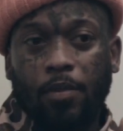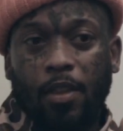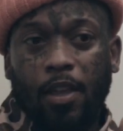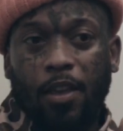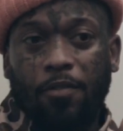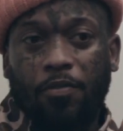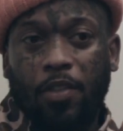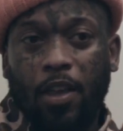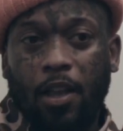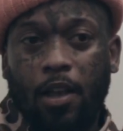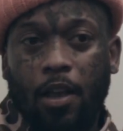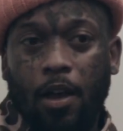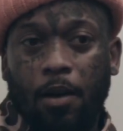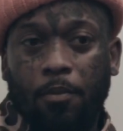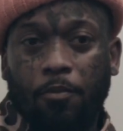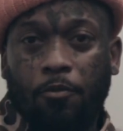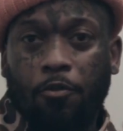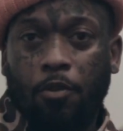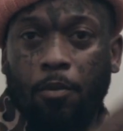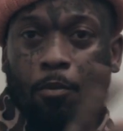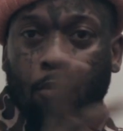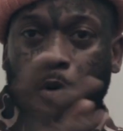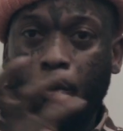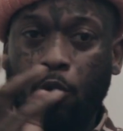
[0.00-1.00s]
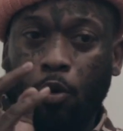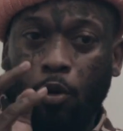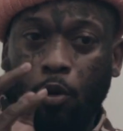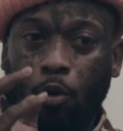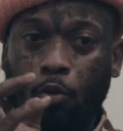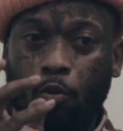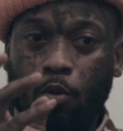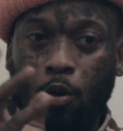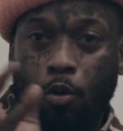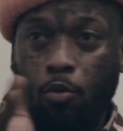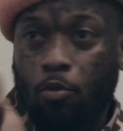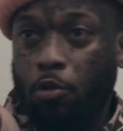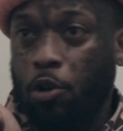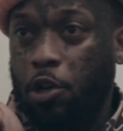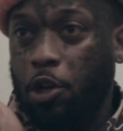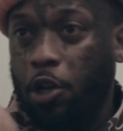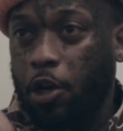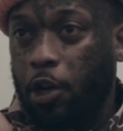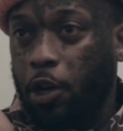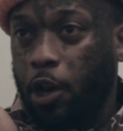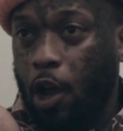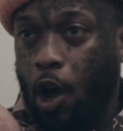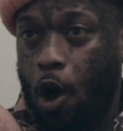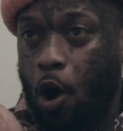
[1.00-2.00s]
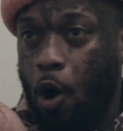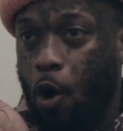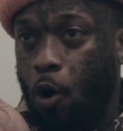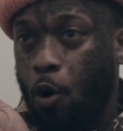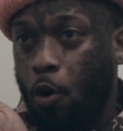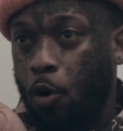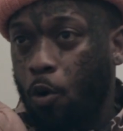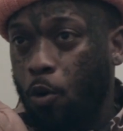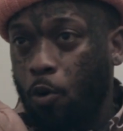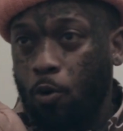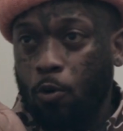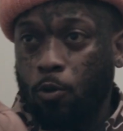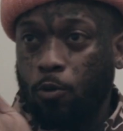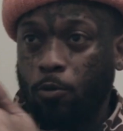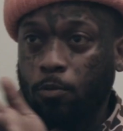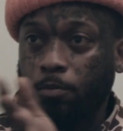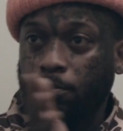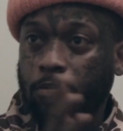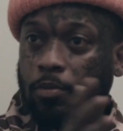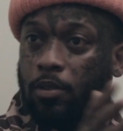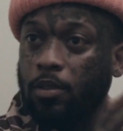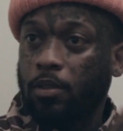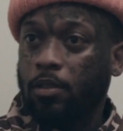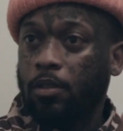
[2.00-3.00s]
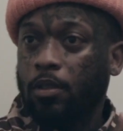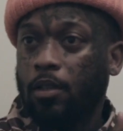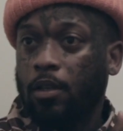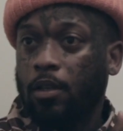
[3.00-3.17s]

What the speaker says: If they come from quote unquote good homes,